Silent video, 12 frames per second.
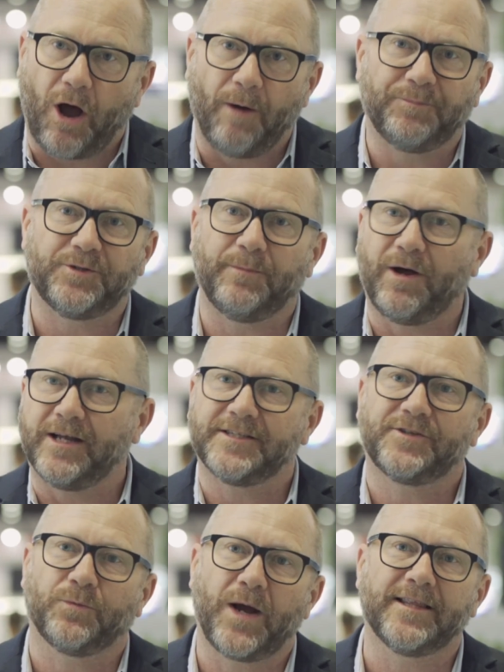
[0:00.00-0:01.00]

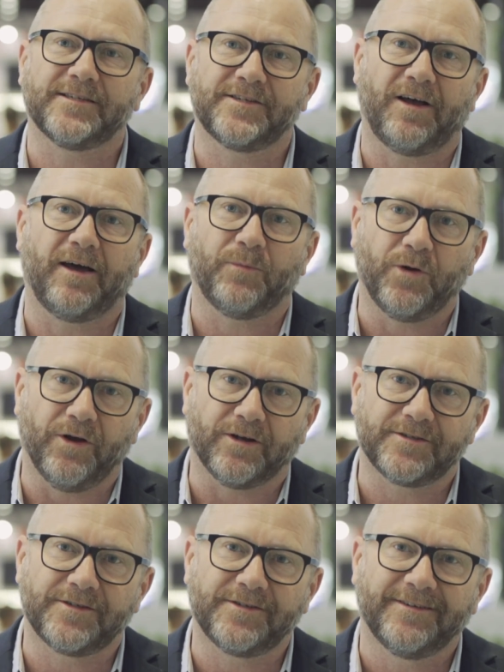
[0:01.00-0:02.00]
optimize the way the site
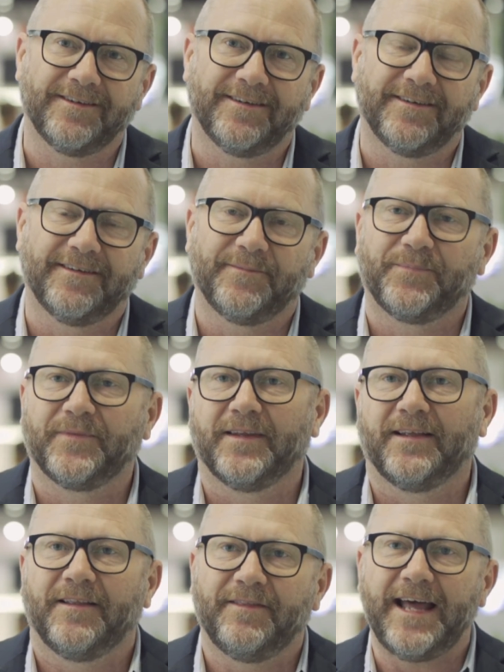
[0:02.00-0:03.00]
works.
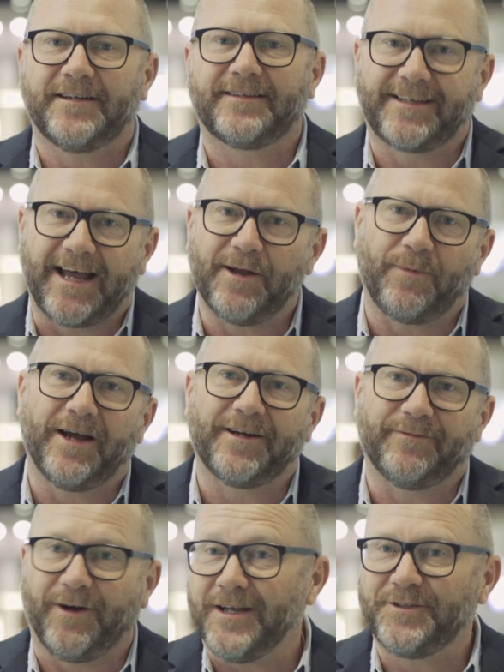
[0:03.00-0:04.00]
That gateway
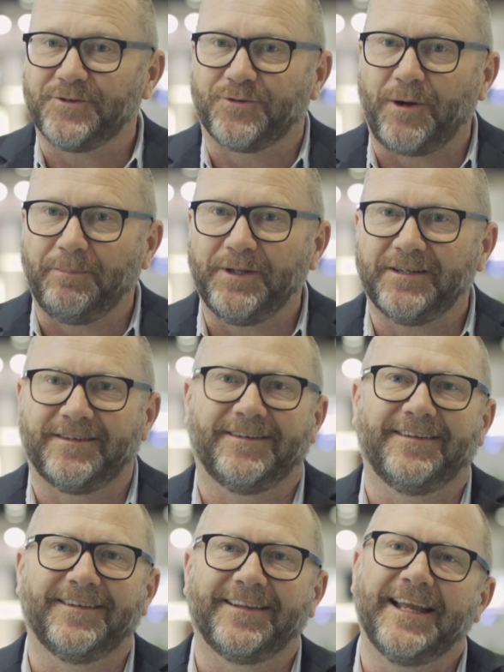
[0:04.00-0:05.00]
device, the droplet,
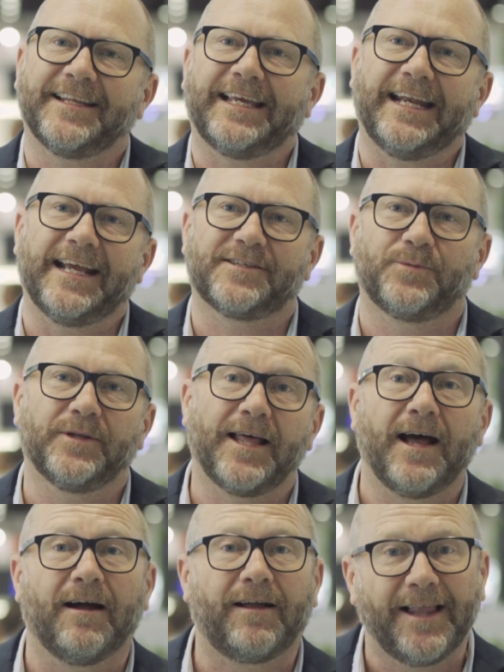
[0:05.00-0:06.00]
then connects with
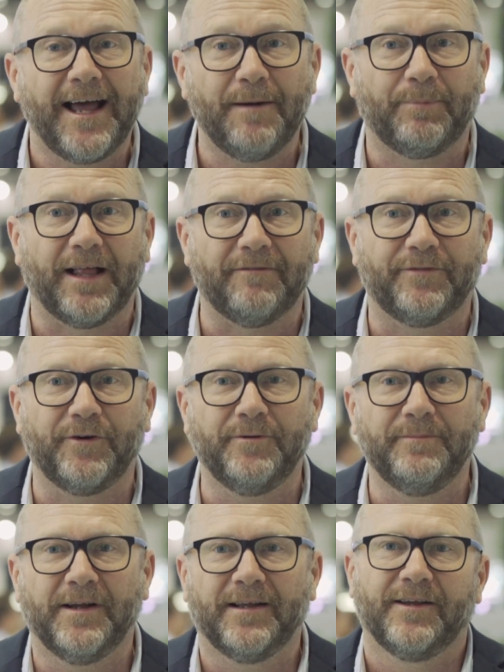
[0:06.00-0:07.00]
our cloud platform,
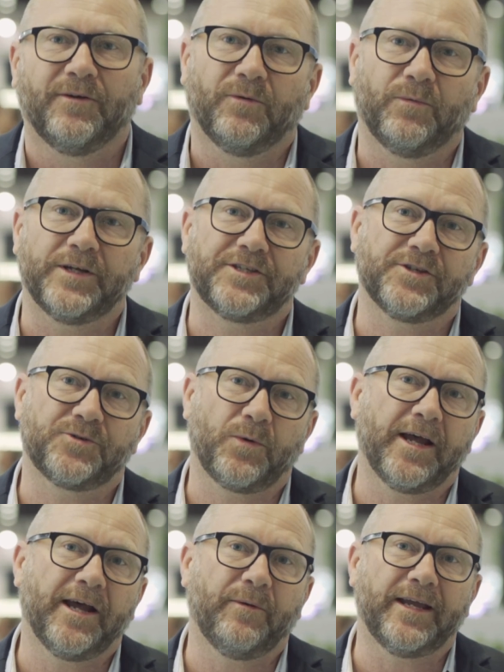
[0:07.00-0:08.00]
which is
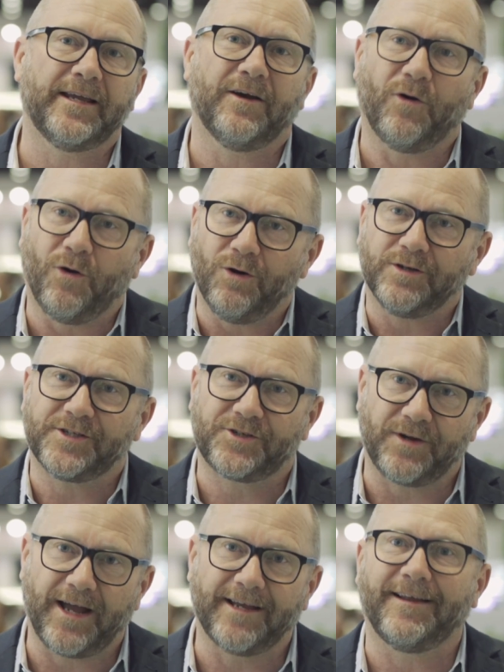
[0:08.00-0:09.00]
where we
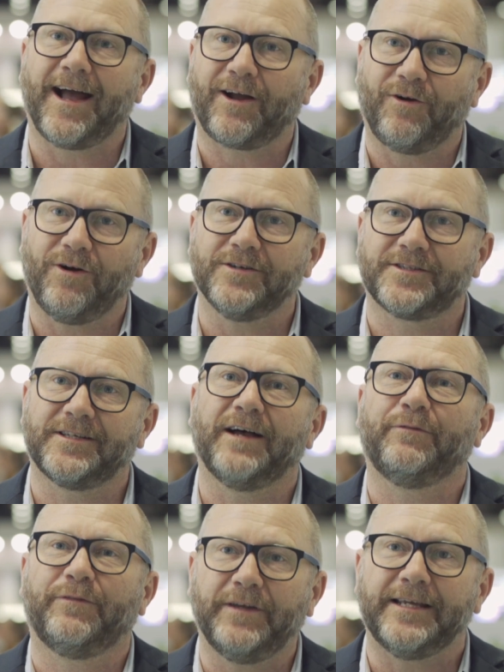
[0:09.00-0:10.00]
orchestrate across a
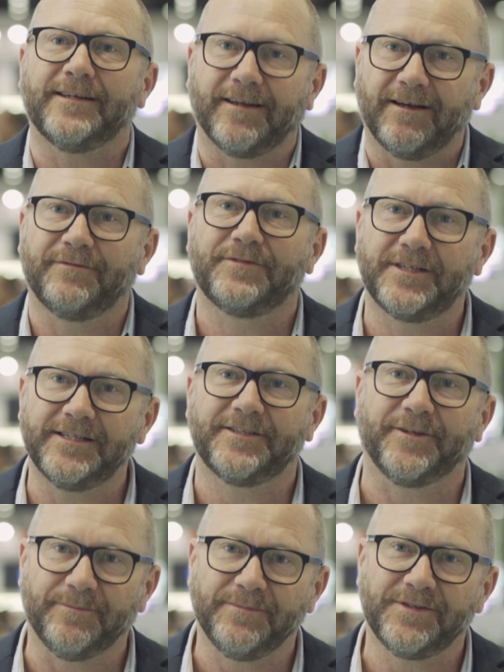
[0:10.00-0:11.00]
fleet of
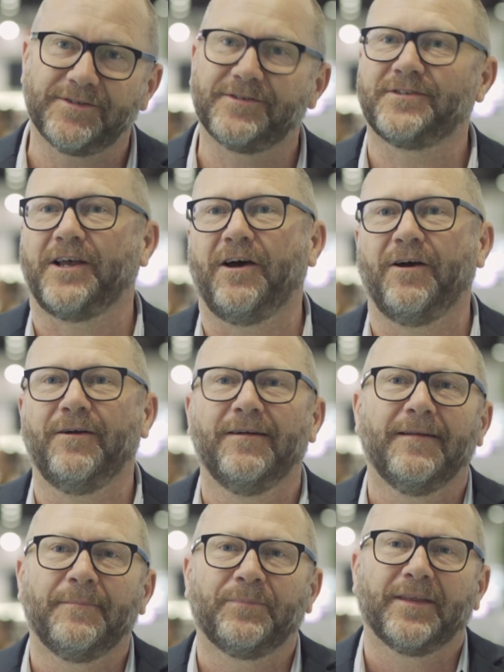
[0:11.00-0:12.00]
systems. So
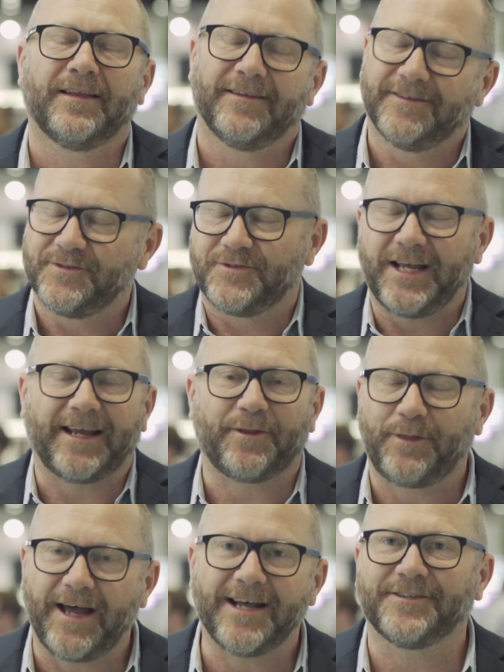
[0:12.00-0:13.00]
take a
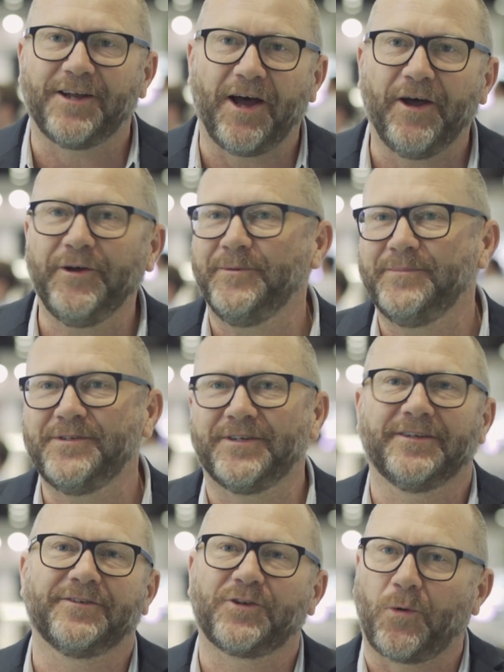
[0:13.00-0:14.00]
thousand homes and